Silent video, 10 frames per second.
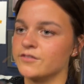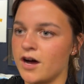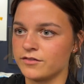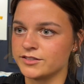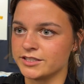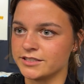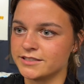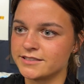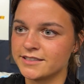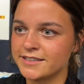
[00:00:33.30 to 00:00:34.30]

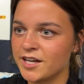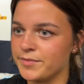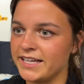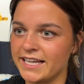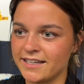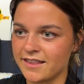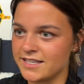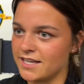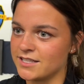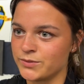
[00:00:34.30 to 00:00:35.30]
officers coming in on the
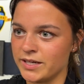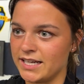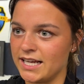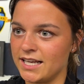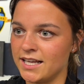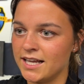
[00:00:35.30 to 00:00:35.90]
day of the swearing in.